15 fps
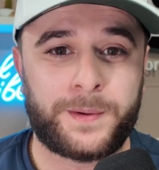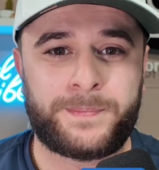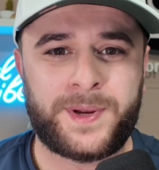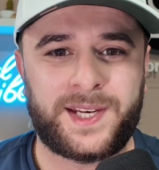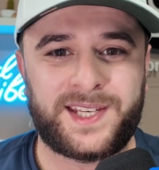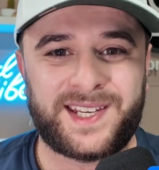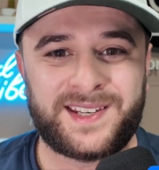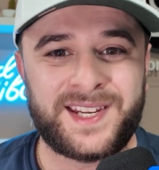
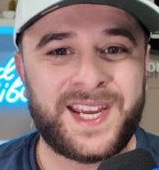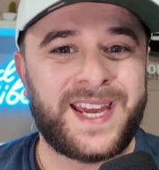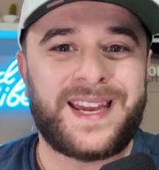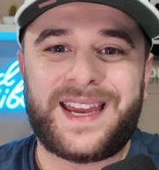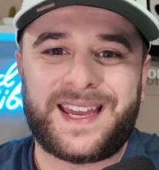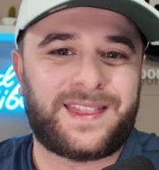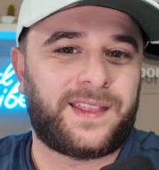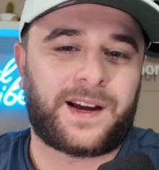opinion
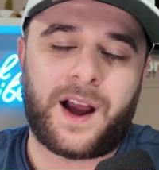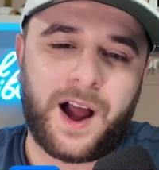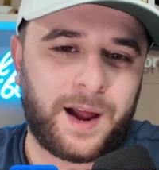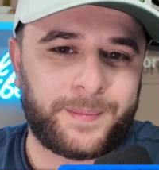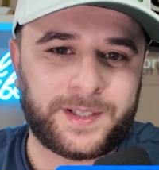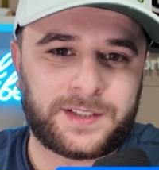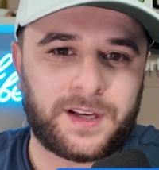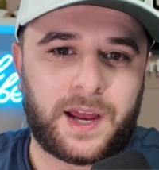in the
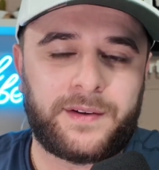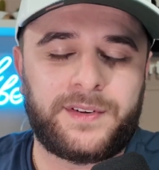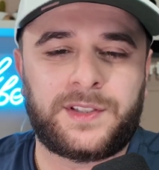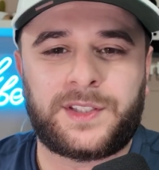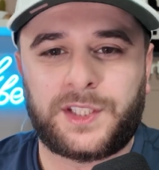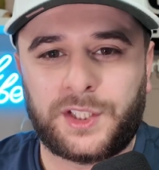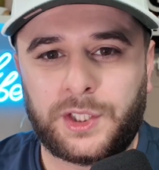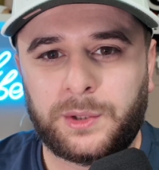comments,
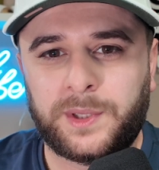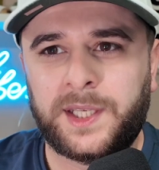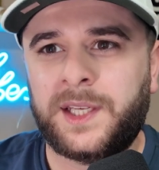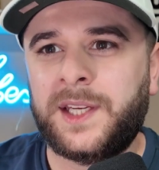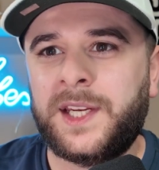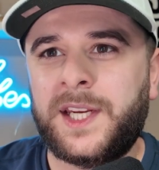obviously do it.